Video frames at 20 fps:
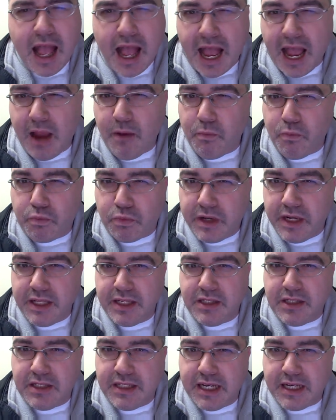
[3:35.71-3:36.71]
I
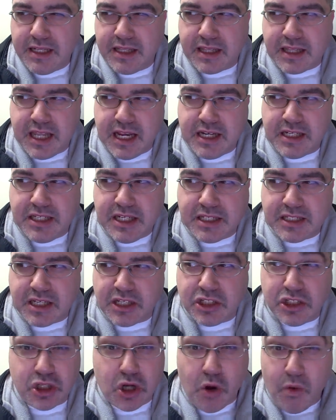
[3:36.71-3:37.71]
really didn't think she's
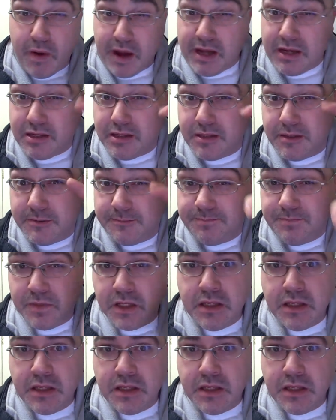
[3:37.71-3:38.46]
a show ender,